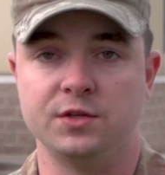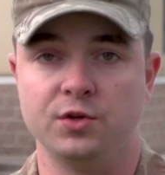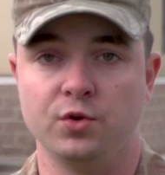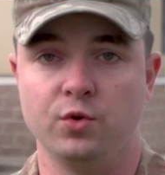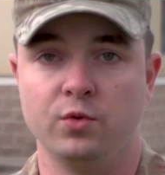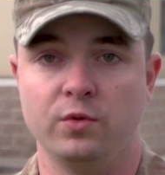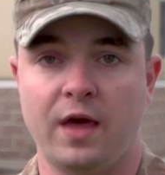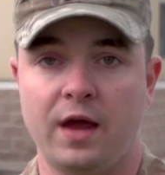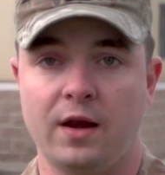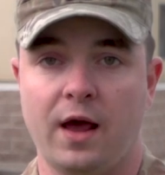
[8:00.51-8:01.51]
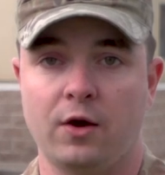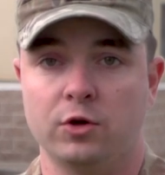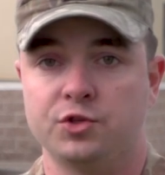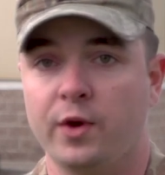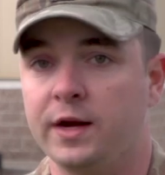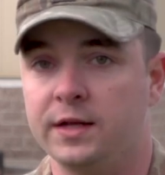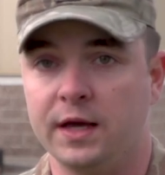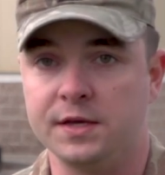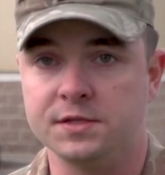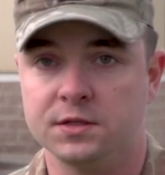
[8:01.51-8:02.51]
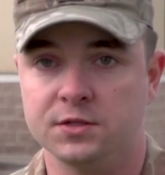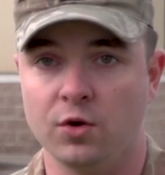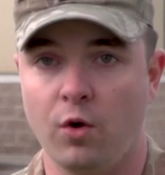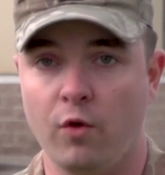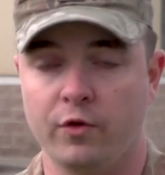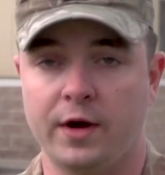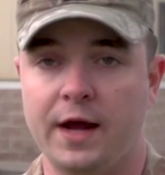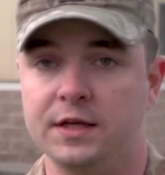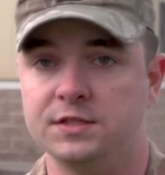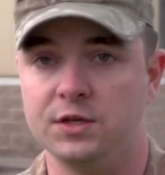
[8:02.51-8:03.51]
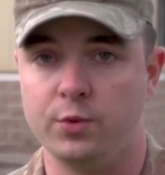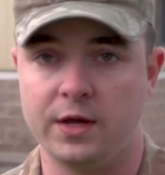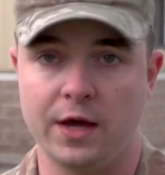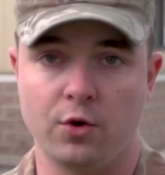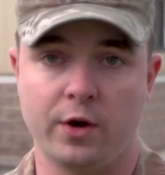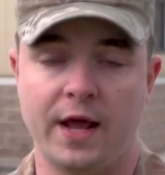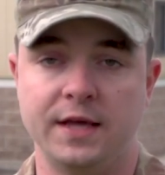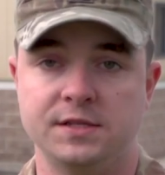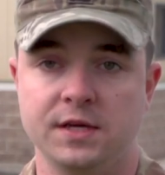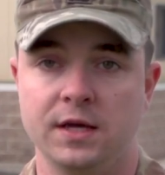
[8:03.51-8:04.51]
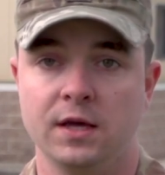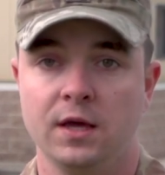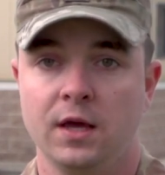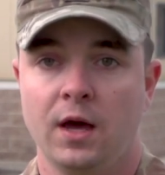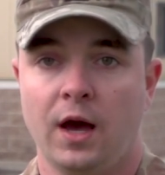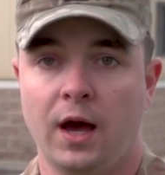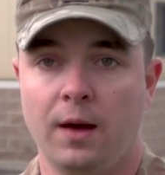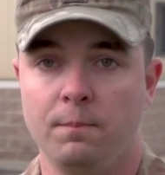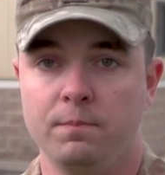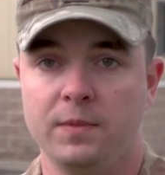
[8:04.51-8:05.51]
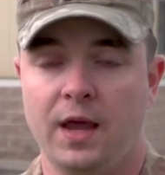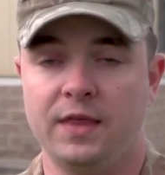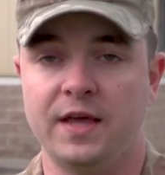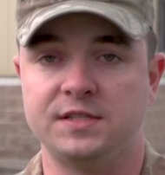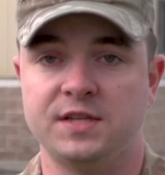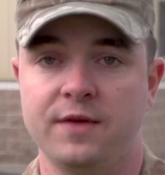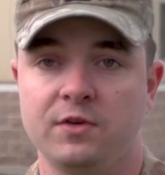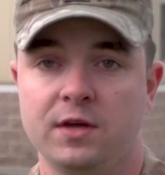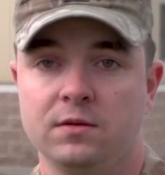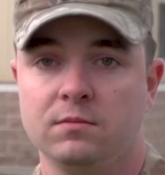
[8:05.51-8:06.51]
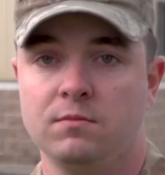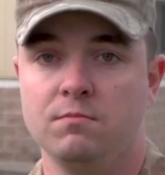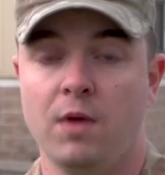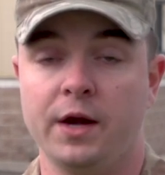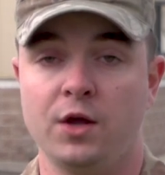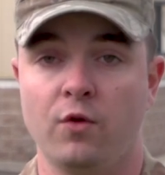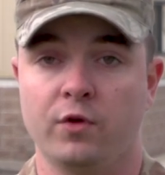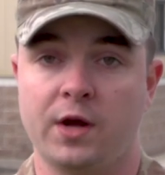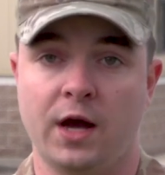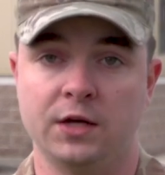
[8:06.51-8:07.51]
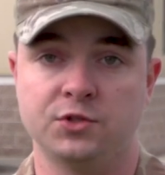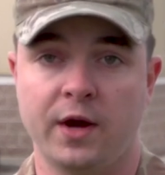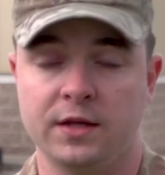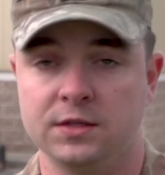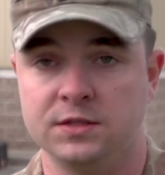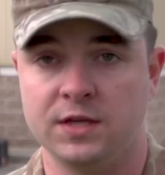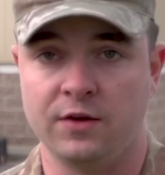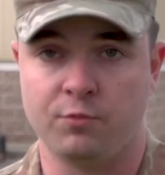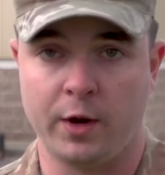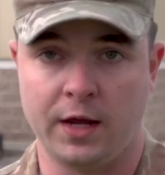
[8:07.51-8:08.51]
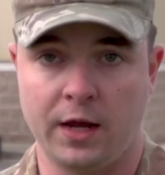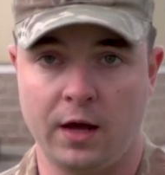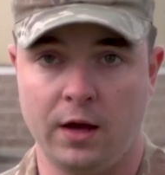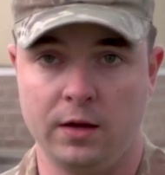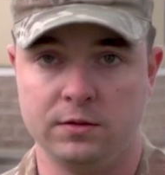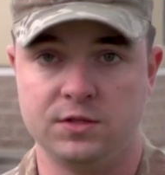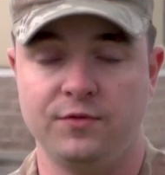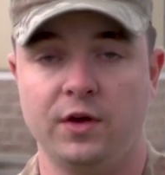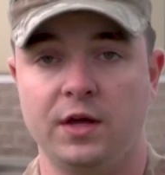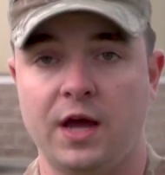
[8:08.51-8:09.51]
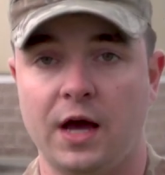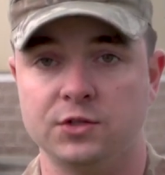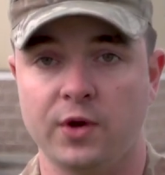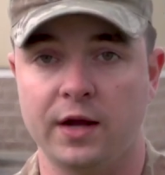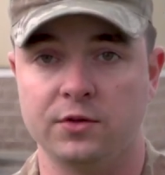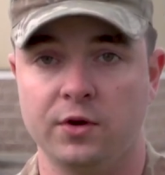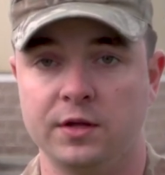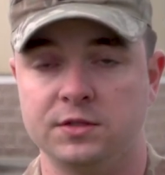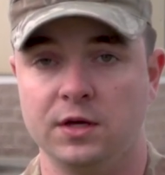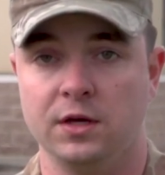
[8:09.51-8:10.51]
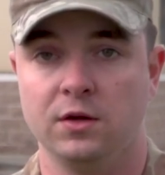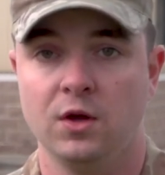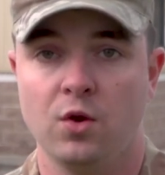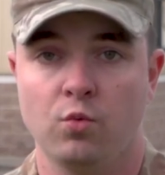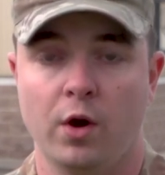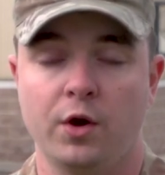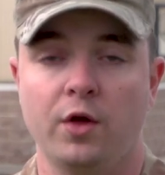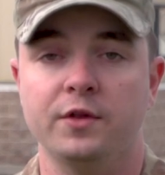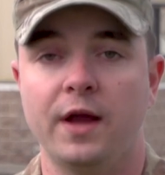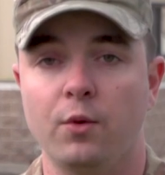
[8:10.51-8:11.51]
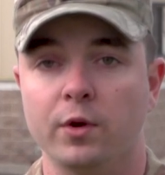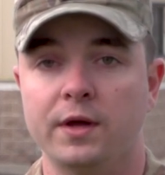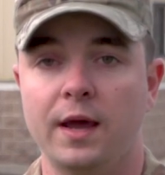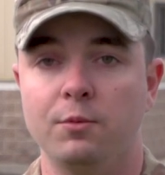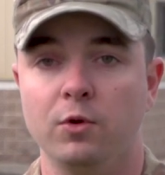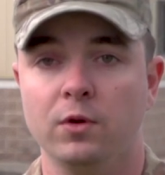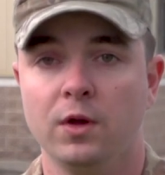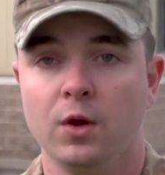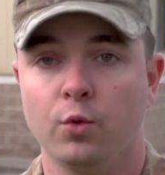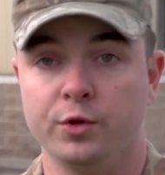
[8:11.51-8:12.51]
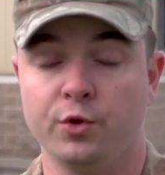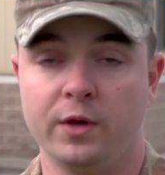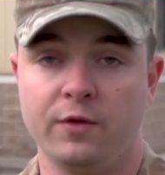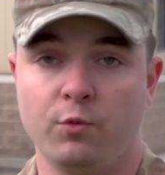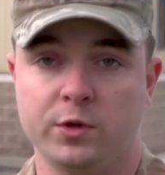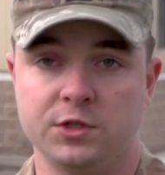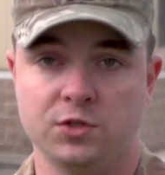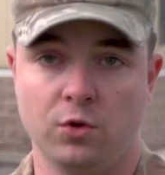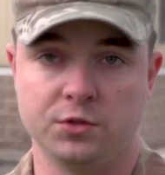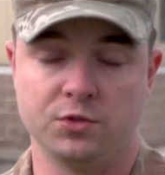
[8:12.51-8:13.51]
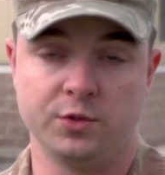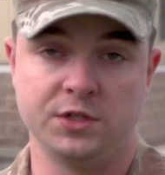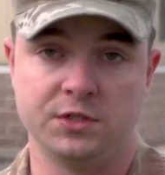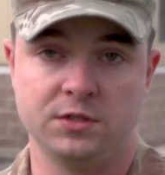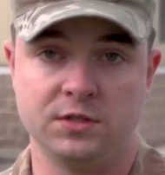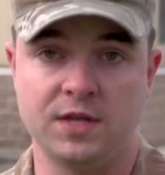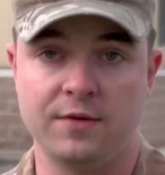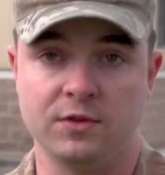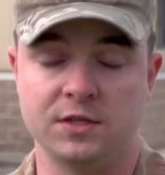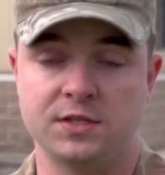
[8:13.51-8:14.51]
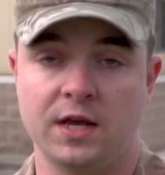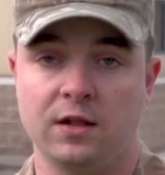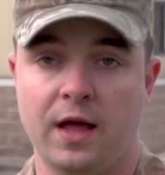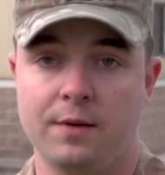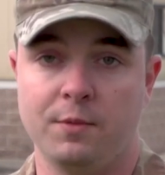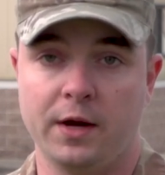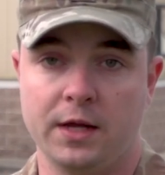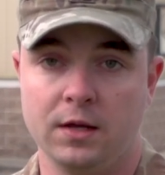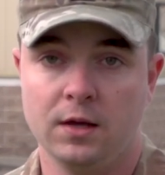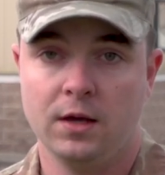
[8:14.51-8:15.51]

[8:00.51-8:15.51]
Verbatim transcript: do that on our training days. So over an IDT weekend or an AT, and that's saving money over contract. Instead of bringing a civilian contractor in to run all the network cable, we're doing it with the soldiers, which is saving the state a lot of money